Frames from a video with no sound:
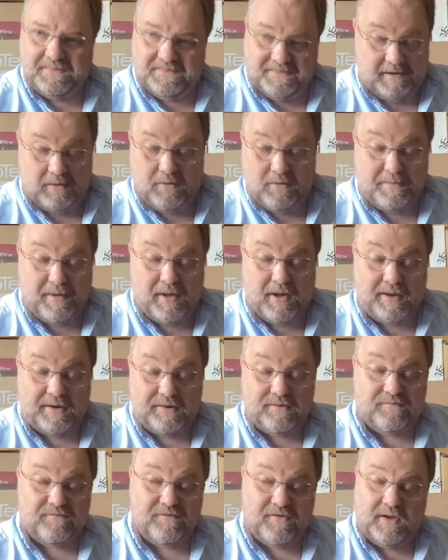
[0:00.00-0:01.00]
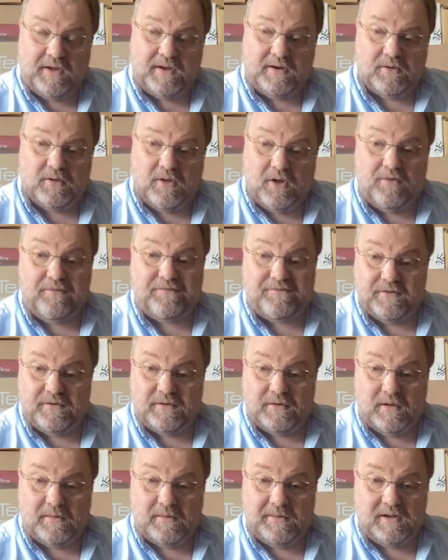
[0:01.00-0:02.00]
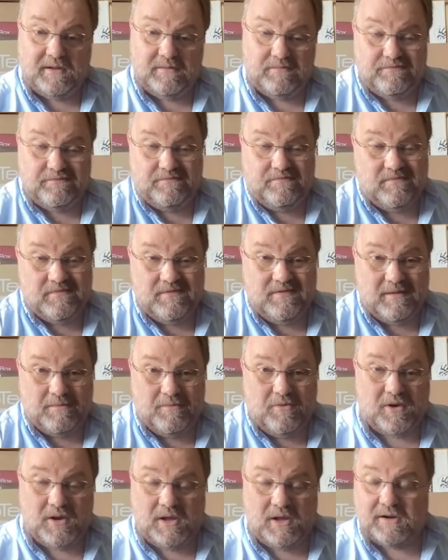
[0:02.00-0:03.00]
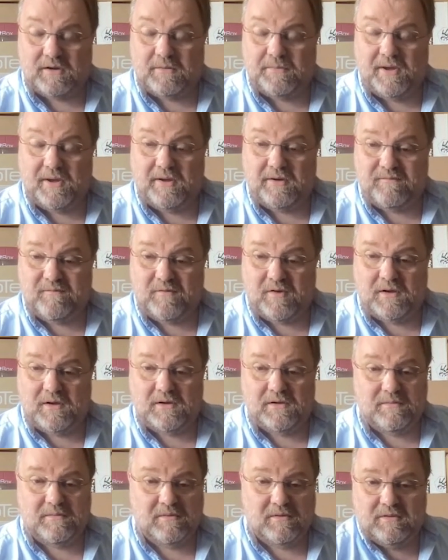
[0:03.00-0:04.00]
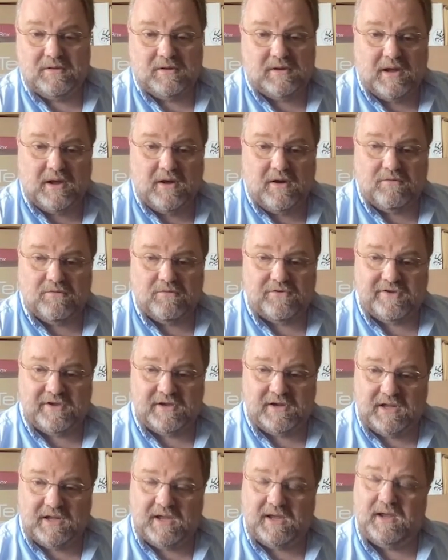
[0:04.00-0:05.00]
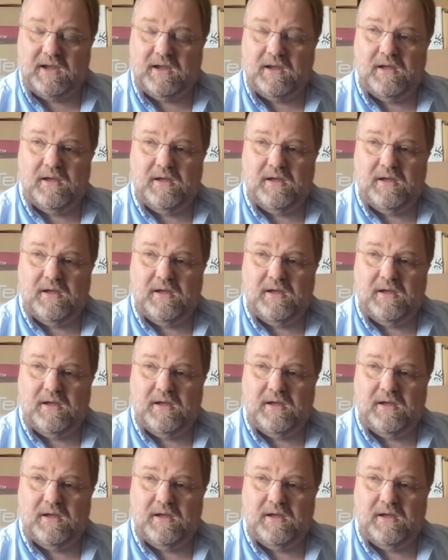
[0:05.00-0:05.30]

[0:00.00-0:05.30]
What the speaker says: they will buy it on vinyl often. I mean, they're more likely to buy it on vinyl than they are on CD,